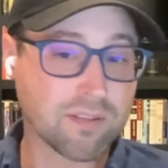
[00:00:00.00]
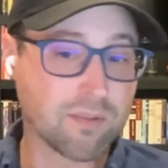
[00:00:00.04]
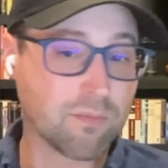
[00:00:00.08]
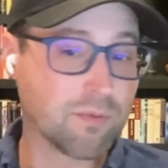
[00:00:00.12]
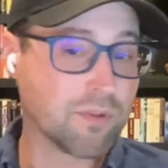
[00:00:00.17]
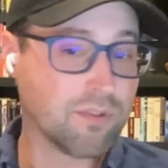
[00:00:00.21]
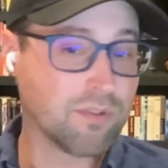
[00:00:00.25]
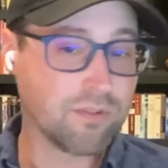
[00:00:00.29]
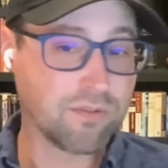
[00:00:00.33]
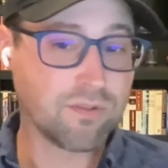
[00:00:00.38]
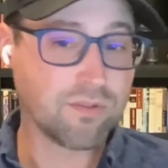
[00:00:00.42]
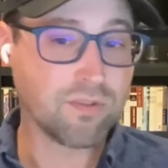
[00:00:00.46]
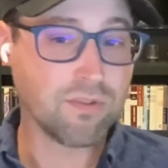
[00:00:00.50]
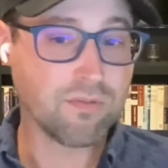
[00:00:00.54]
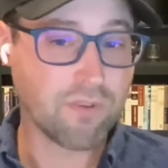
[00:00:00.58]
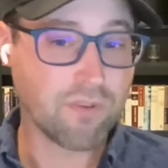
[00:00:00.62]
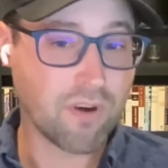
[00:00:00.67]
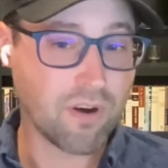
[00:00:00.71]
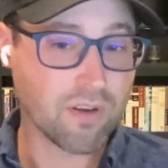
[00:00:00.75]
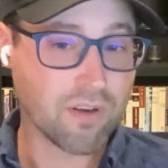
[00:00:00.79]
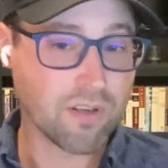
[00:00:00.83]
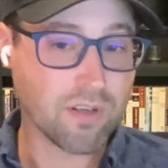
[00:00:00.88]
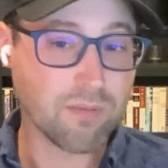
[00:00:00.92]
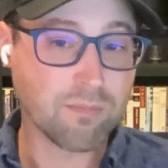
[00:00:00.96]
They wanted to do two
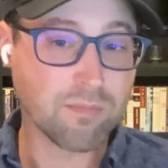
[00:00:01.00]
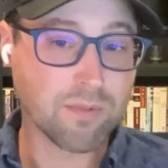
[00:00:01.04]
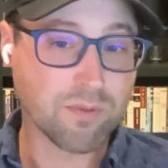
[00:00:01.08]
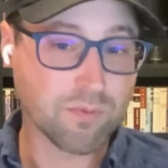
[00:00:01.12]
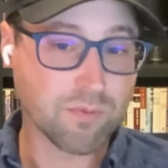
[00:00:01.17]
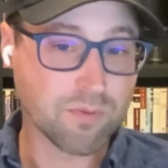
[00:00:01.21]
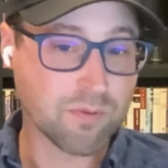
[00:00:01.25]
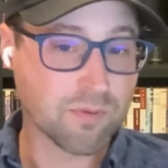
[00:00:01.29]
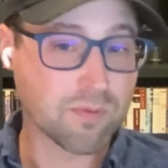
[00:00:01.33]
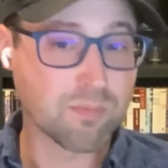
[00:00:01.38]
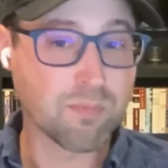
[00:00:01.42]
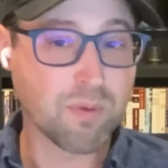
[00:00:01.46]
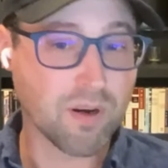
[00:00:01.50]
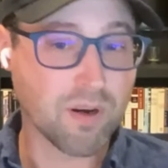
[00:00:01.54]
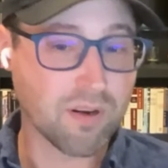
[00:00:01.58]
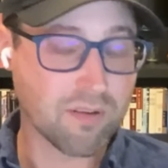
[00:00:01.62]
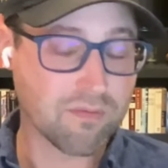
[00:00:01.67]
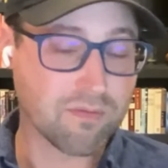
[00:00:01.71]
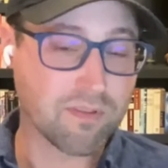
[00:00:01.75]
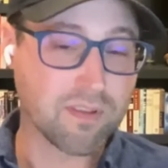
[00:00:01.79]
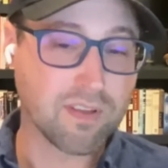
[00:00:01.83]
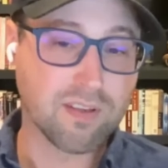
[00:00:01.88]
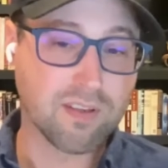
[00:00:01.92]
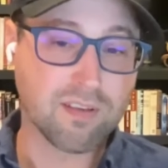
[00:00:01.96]
volumes, which was part
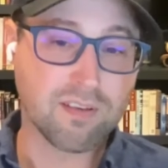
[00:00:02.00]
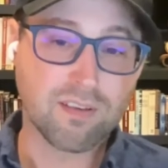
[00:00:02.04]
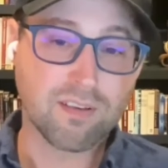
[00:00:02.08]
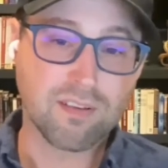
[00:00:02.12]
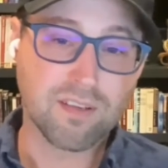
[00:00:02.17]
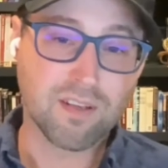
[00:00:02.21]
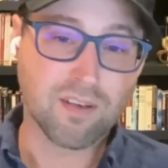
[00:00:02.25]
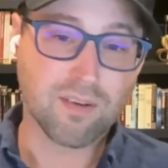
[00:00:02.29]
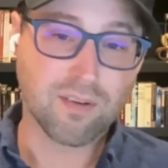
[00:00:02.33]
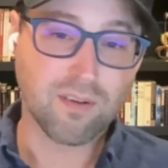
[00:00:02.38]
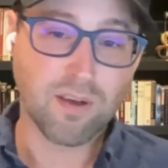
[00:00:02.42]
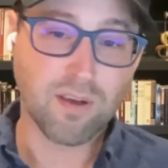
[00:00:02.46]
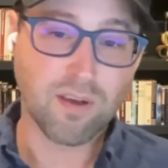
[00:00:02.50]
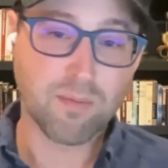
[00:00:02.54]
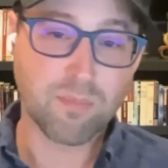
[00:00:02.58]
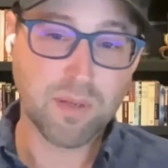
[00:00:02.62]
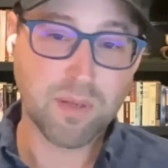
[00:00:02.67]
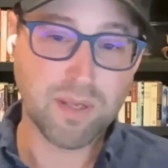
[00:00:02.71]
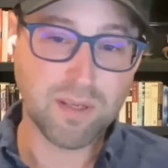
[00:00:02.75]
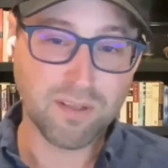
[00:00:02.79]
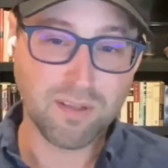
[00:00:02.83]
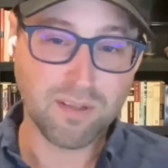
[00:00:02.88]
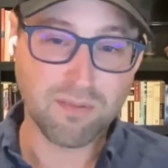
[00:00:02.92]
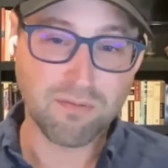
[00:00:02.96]
of the
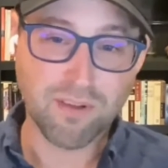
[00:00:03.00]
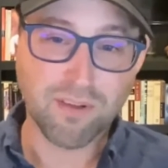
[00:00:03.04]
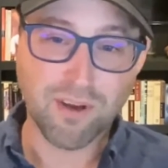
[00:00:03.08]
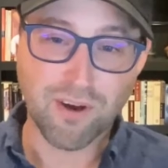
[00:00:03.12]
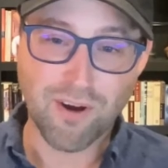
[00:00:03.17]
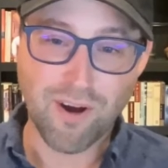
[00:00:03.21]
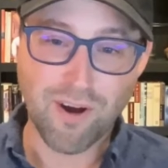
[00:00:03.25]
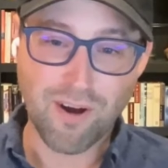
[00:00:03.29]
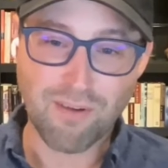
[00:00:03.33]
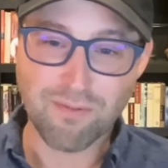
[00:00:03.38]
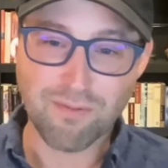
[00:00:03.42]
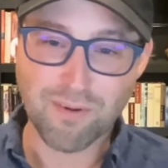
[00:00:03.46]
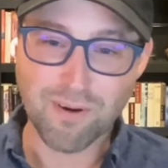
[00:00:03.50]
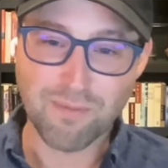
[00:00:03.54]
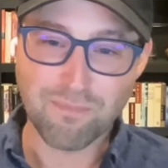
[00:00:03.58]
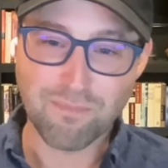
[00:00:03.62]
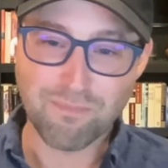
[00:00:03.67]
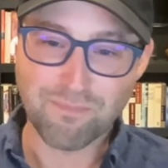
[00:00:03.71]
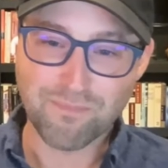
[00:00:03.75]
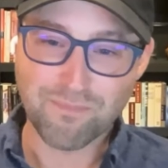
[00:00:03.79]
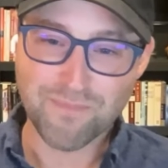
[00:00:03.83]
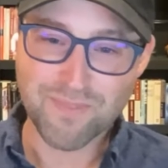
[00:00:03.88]
appeal of their offer.